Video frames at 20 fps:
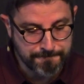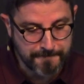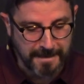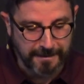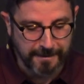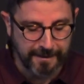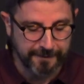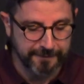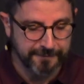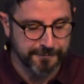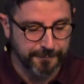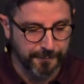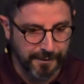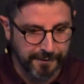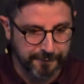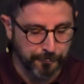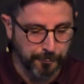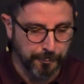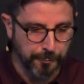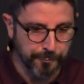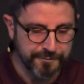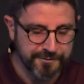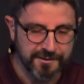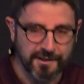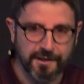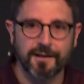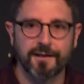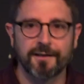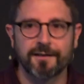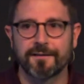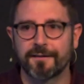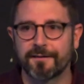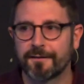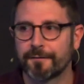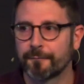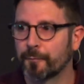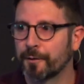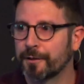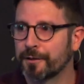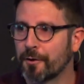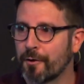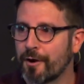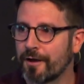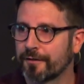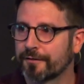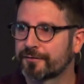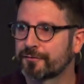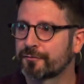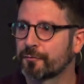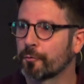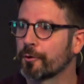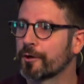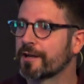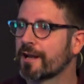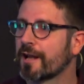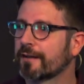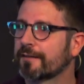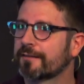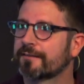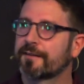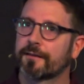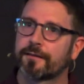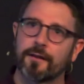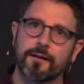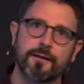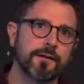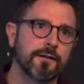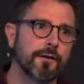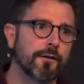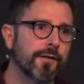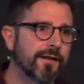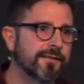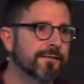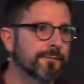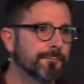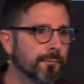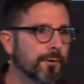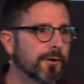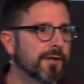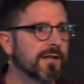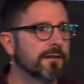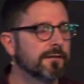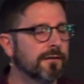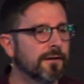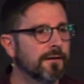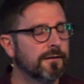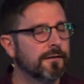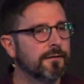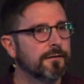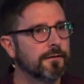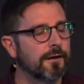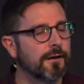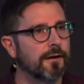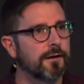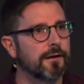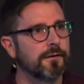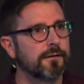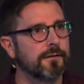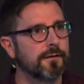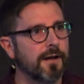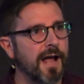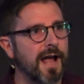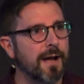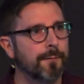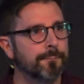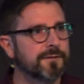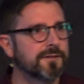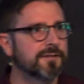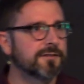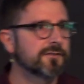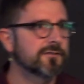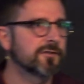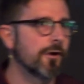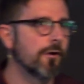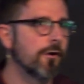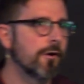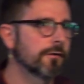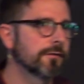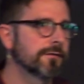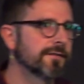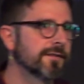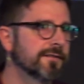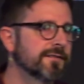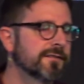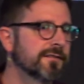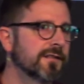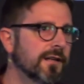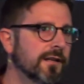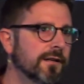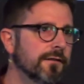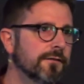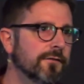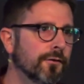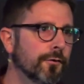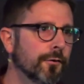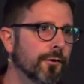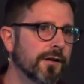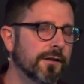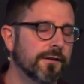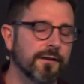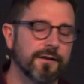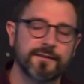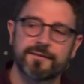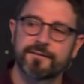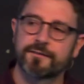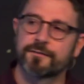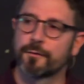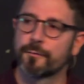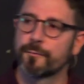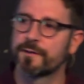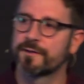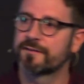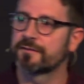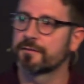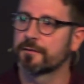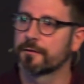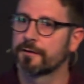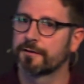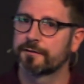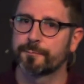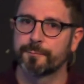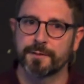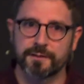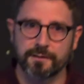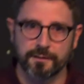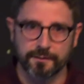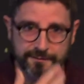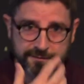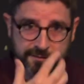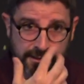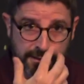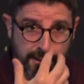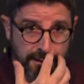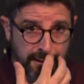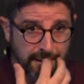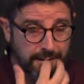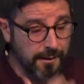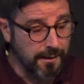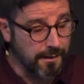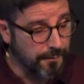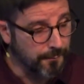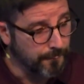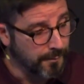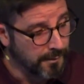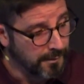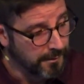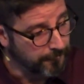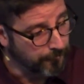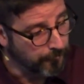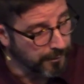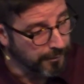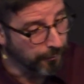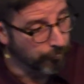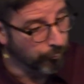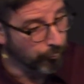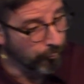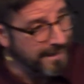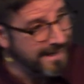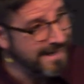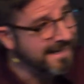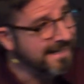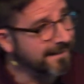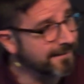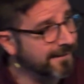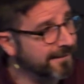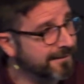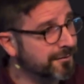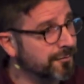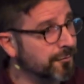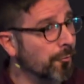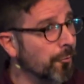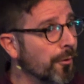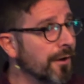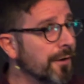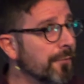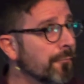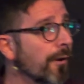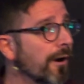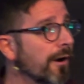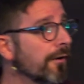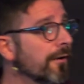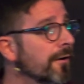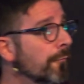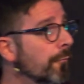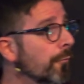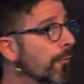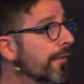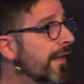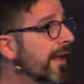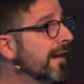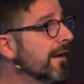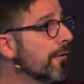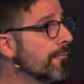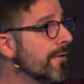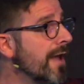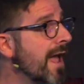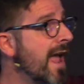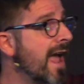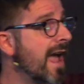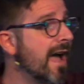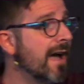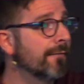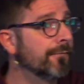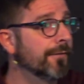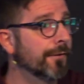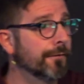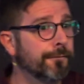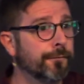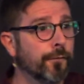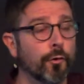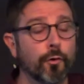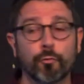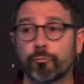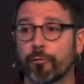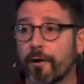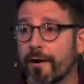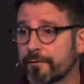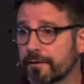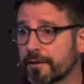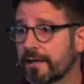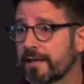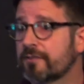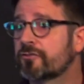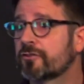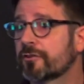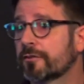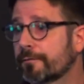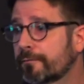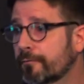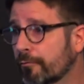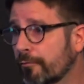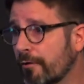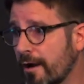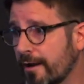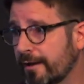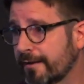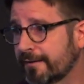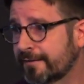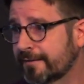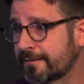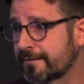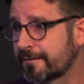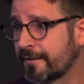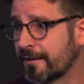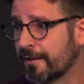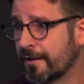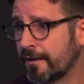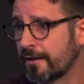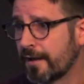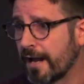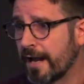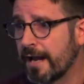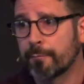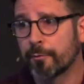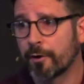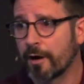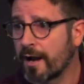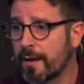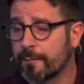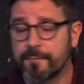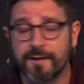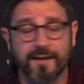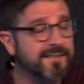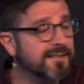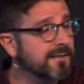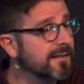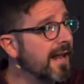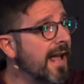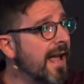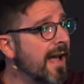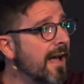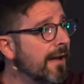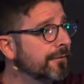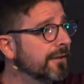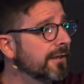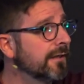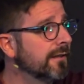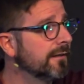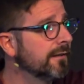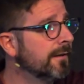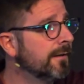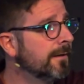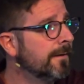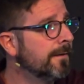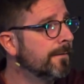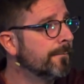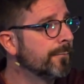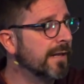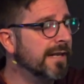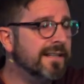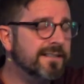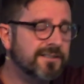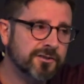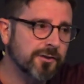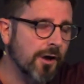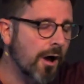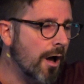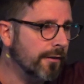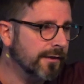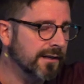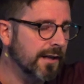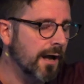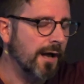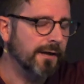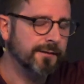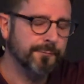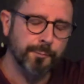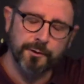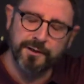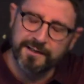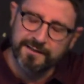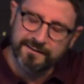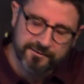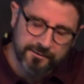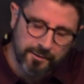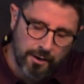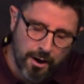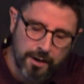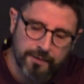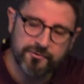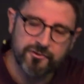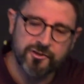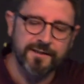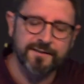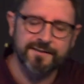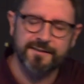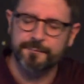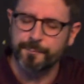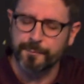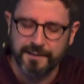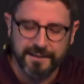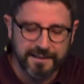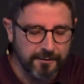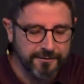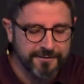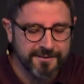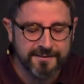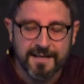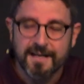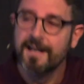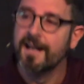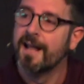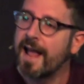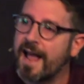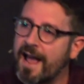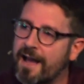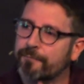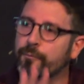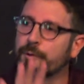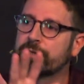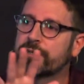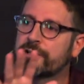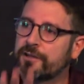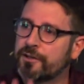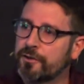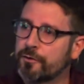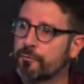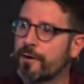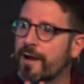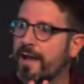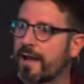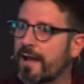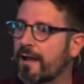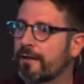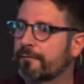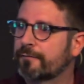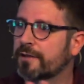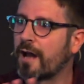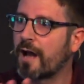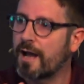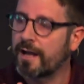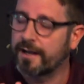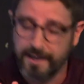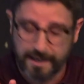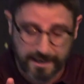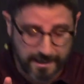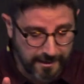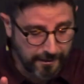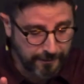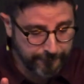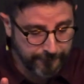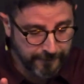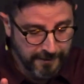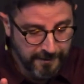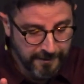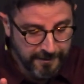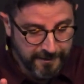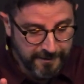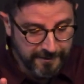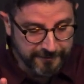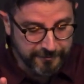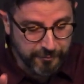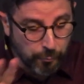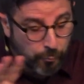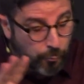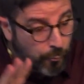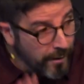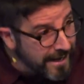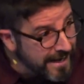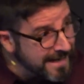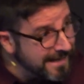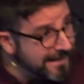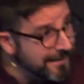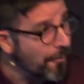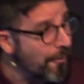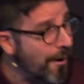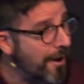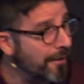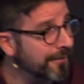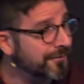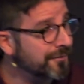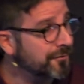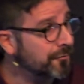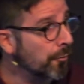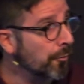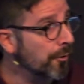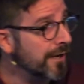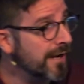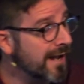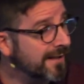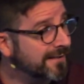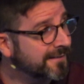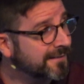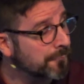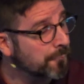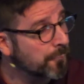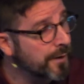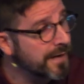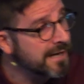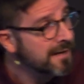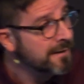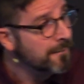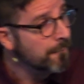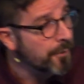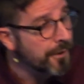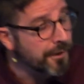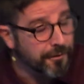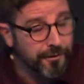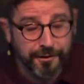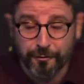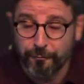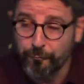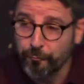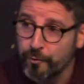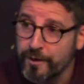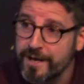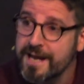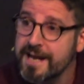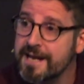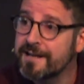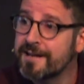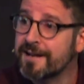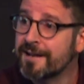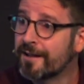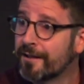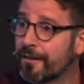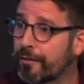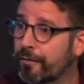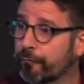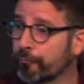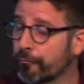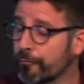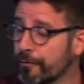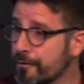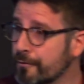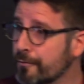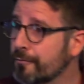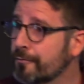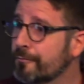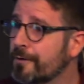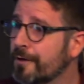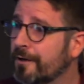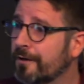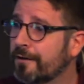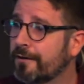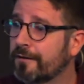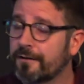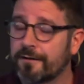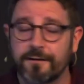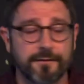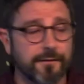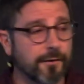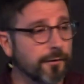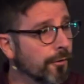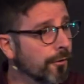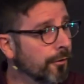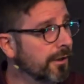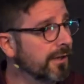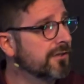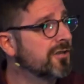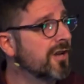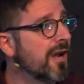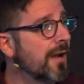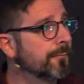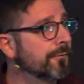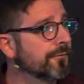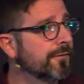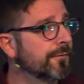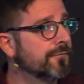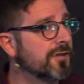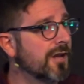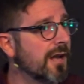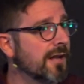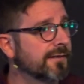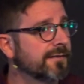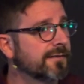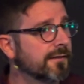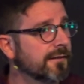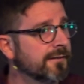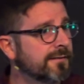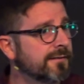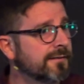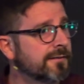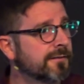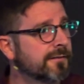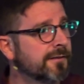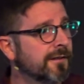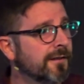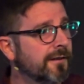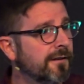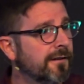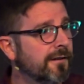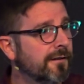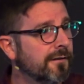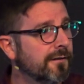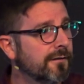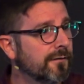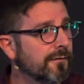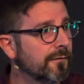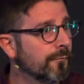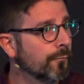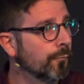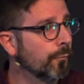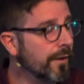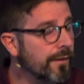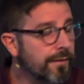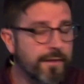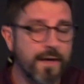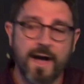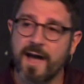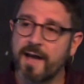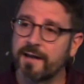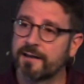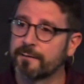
And as, as we were singing, we know how the story ends. I thought, you know, that's pretty uh, apt song to sing during this sermon series because um, we are reading this story where, where they don't have the full revelation of Christ. Abraham doesn't have it. He saw the gospel, he saw Jesus, but he doesn't have what you have and I have. So we know how the story ends, and we, we are going to read through the early chapters of Genesis with that